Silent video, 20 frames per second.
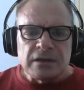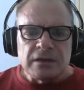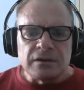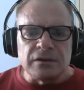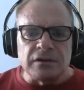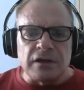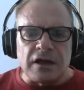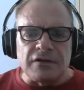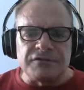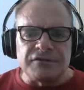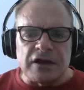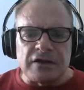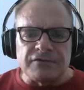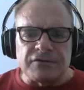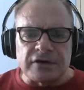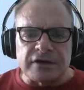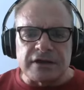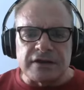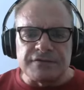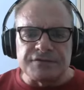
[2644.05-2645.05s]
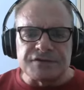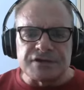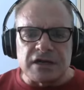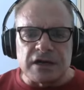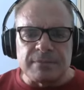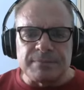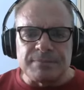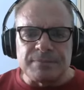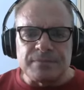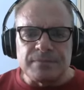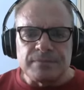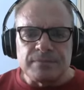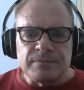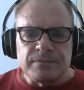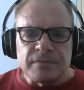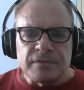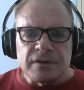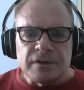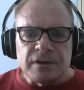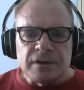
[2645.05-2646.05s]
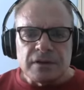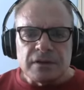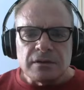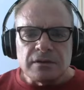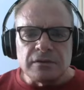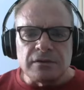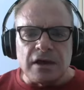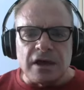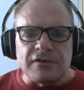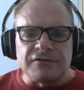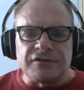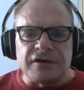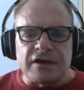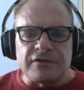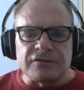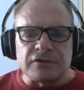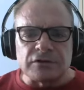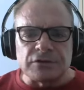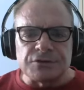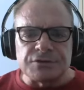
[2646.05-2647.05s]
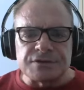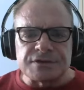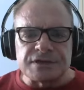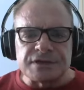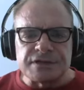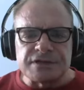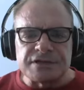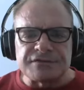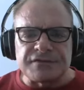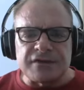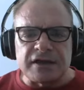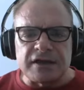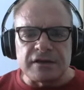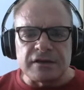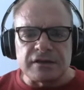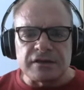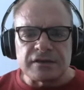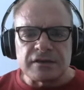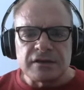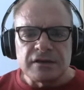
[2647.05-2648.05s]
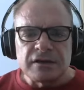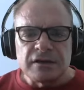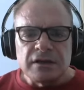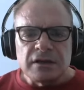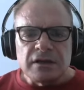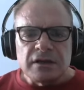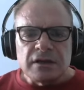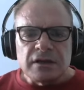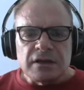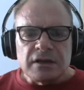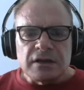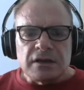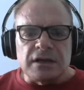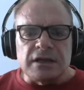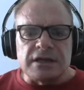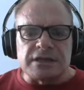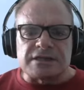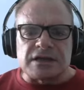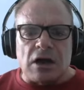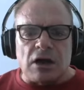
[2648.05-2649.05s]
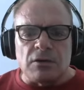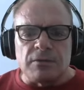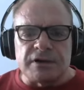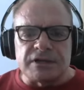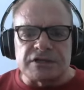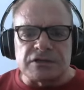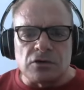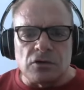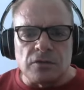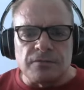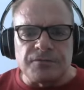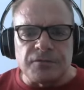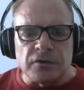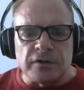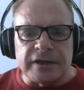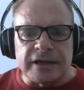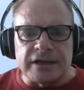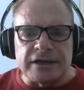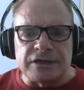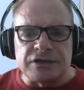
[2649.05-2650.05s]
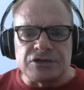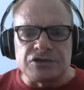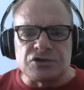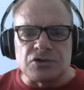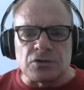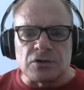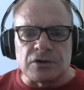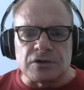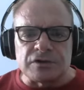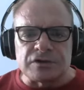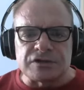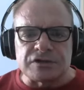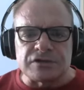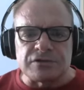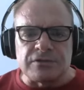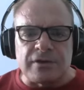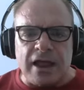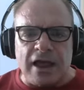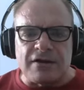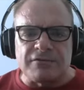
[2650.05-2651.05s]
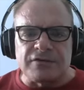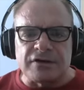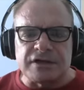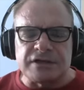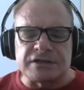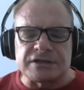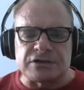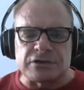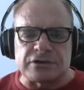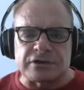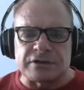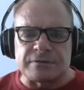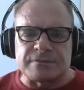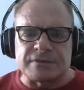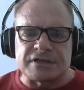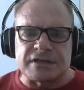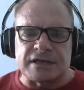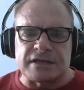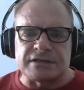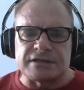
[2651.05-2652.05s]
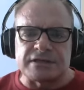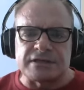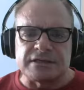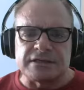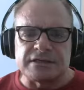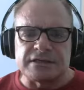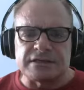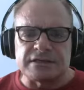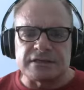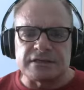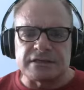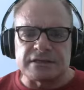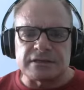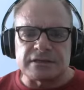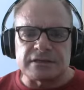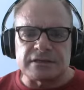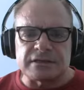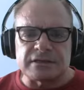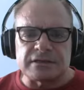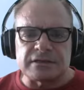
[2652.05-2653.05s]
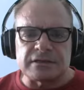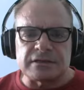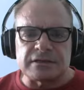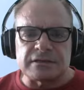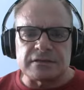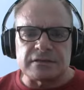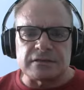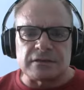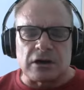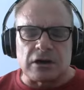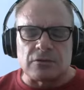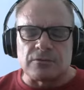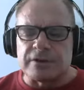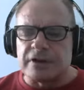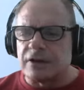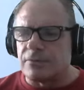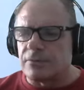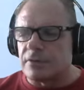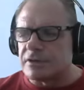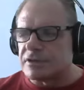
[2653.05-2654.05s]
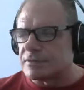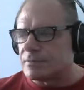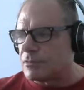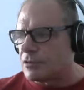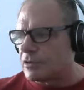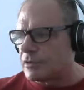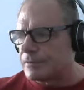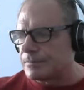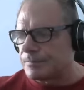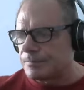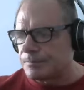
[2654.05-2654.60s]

Love never gives up. Love never loses faith. Is always hopeful and endures through every circumstances. I'll read it once more.